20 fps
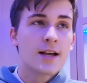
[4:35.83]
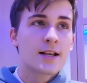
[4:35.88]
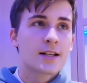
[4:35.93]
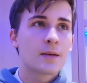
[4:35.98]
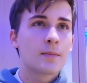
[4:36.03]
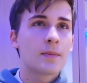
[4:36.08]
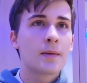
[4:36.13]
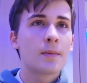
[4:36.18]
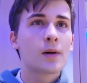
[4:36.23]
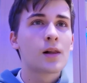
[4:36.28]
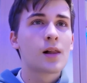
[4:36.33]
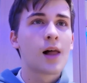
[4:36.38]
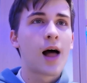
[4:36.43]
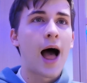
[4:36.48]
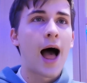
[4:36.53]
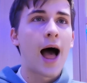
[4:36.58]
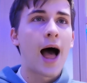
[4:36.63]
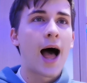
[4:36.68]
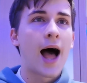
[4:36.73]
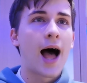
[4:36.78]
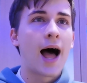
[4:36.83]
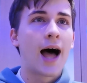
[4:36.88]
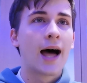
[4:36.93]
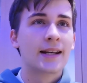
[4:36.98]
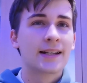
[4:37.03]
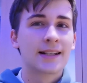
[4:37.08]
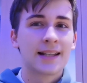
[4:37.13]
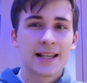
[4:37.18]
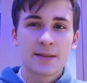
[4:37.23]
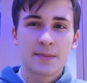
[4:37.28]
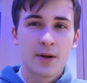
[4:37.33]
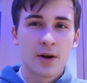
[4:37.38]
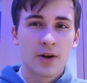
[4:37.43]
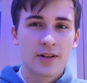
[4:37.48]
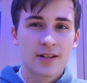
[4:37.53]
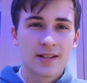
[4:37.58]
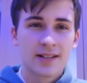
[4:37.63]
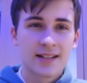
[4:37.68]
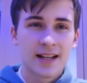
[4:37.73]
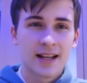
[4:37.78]
some people, and let's be
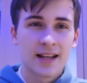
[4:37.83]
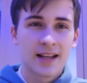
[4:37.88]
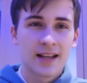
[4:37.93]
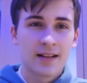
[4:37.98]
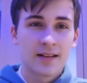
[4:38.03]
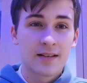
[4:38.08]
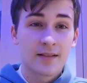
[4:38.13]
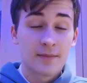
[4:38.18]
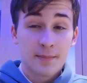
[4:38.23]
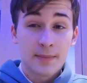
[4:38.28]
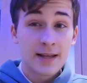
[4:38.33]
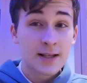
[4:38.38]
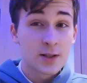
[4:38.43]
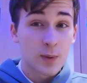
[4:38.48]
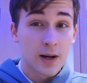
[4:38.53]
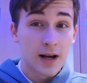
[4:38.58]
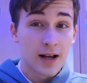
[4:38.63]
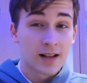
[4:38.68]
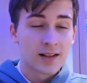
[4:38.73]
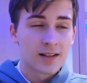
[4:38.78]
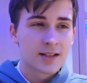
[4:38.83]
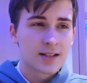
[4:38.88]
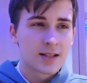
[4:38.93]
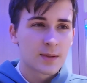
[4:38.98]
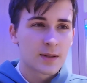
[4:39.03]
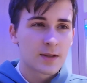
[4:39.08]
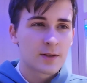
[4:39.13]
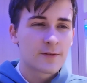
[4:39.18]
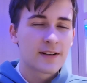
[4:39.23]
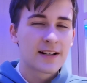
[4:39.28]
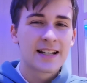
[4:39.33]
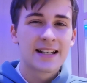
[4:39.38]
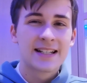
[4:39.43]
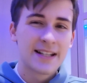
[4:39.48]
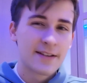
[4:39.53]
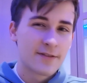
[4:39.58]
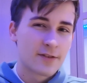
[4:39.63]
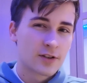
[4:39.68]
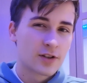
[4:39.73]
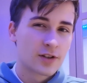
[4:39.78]
honest, me as well, sometimes find
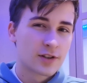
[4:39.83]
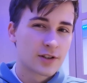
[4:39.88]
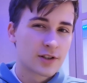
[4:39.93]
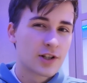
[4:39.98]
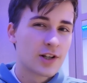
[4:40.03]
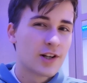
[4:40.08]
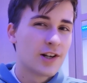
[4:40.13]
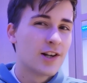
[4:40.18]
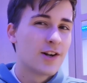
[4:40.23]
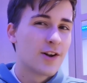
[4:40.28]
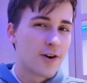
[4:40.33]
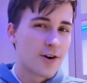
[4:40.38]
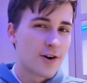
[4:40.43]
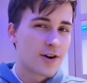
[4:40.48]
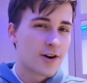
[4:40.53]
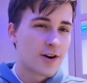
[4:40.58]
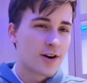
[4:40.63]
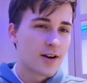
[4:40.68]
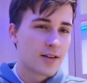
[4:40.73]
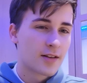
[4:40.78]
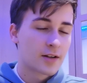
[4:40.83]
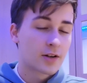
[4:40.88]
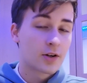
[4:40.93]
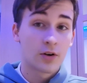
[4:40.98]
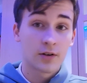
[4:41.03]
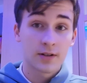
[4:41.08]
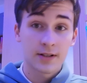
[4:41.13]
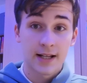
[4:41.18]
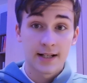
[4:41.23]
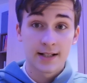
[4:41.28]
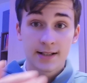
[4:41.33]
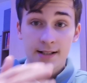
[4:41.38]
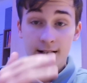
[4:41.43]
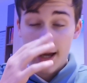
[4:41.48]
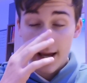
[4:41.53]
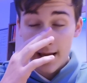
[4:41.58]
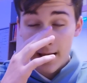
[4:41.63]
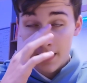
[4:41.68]
it difficult to learn content.